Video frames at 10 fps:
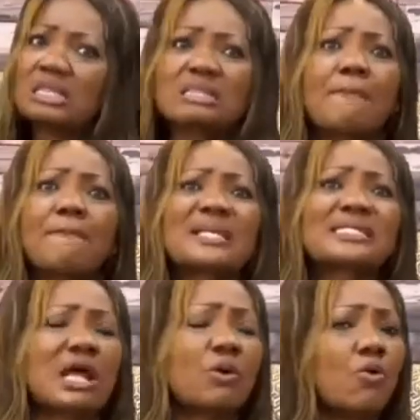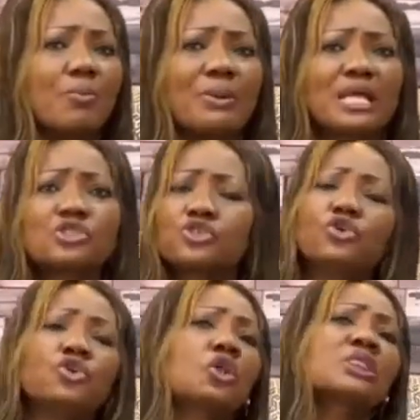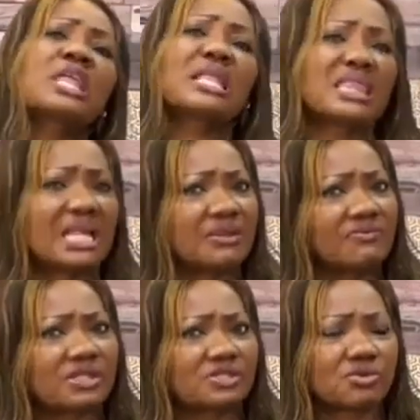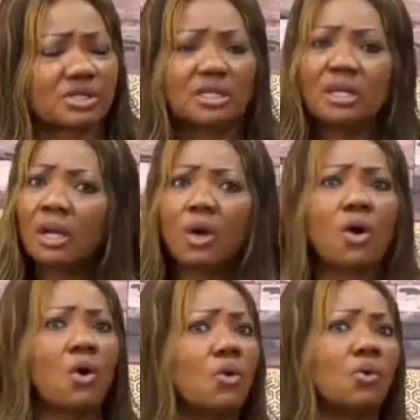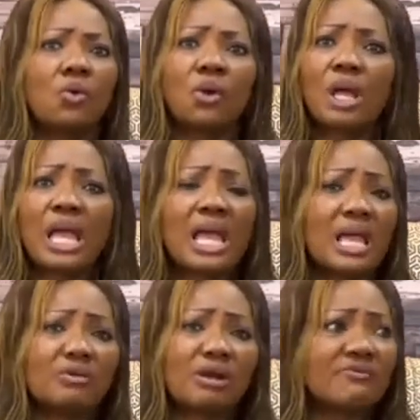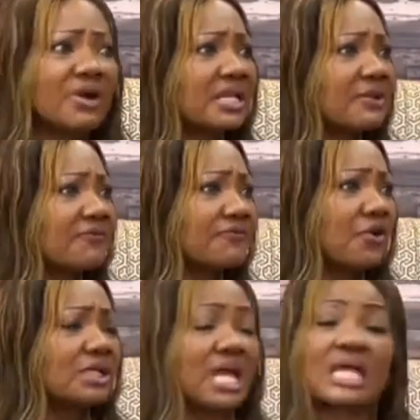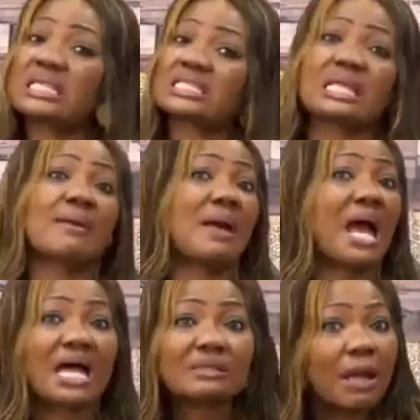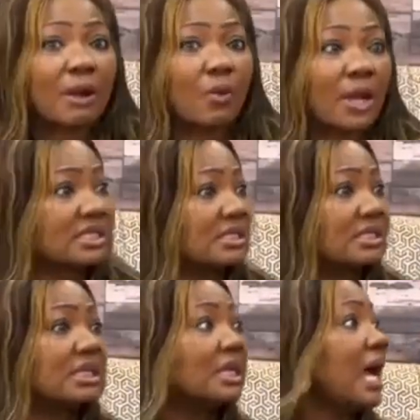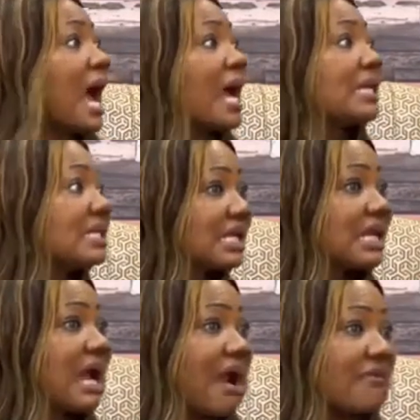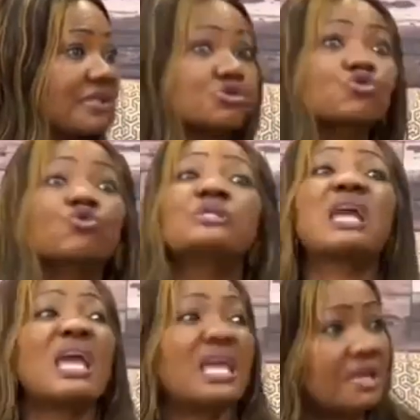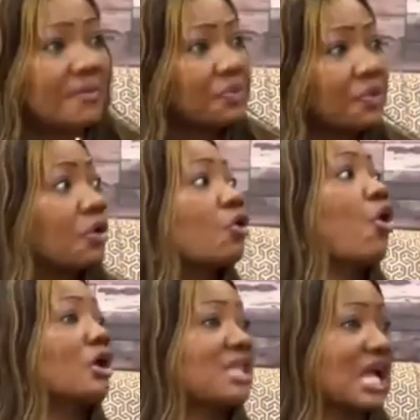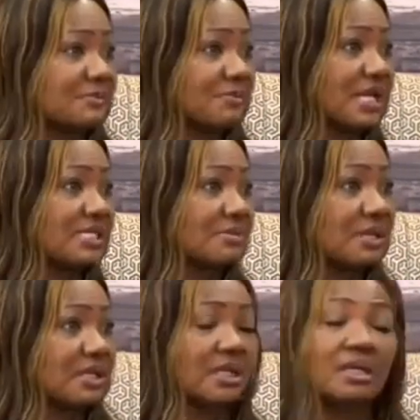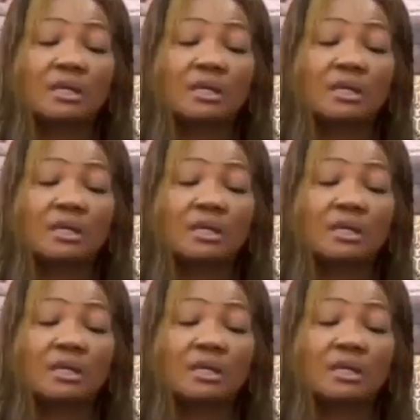The pastor who blessed you, your 10th anniversary. Reverend Kim Foley, at the time I had my wedding, I didn't have it. Today, God has blessed me.